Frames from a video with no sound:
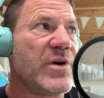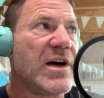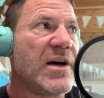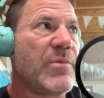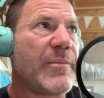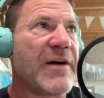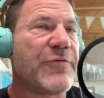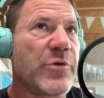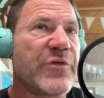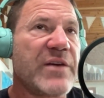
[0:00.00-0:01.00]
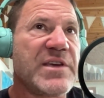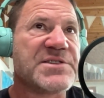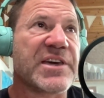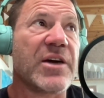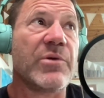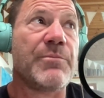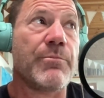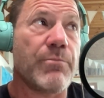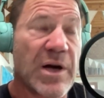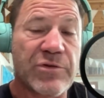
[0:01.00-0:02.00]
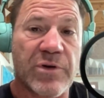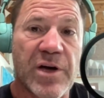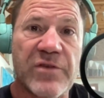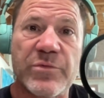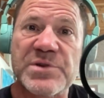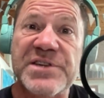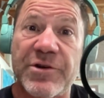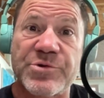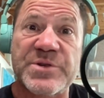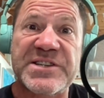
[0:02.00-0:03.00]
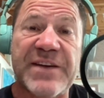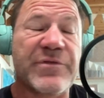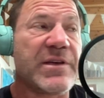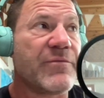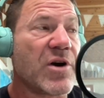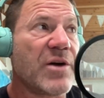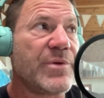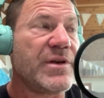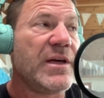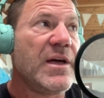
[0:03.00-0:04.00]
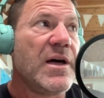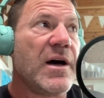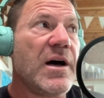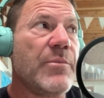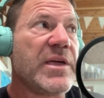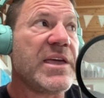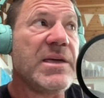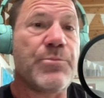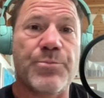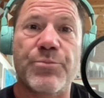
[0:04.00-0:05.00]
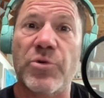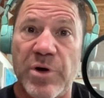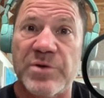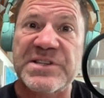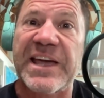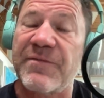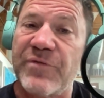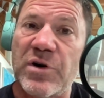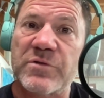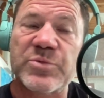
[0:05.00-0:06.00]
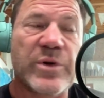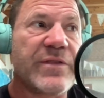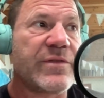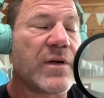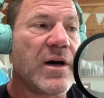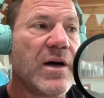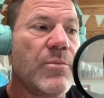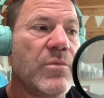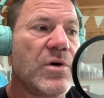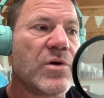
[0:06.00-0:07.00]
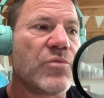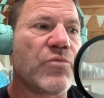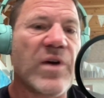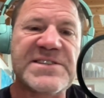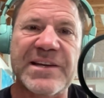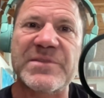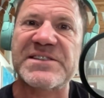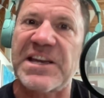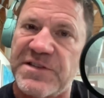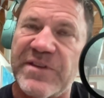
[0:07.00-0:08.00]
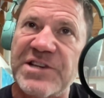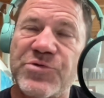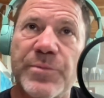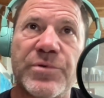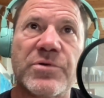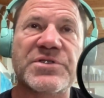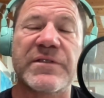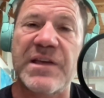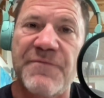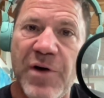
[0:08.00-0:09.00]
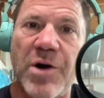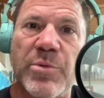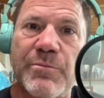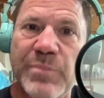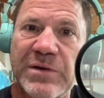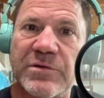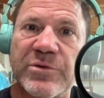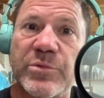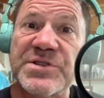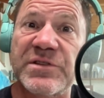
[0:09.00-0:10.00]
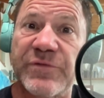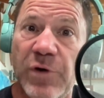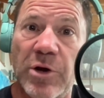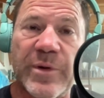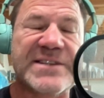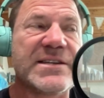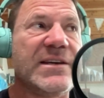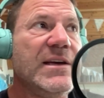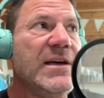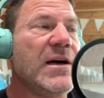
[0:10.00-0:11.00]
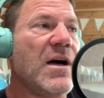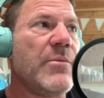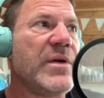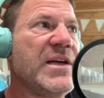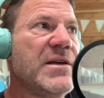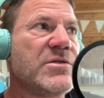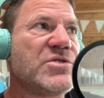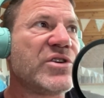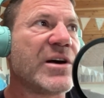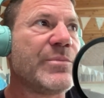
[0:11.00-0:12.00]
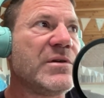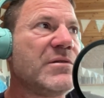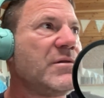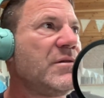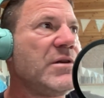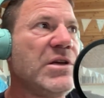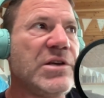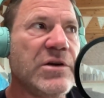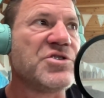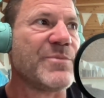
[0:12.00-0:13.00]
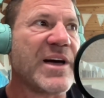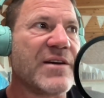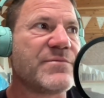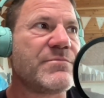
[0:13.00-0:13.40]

about 4 or 5 years ago, when Michael Gove was Secretary of State for the Environment, he brought me on to get involved with writing up the State of Nature report and the Environment Bill that was to follow it. It took up a huge amount of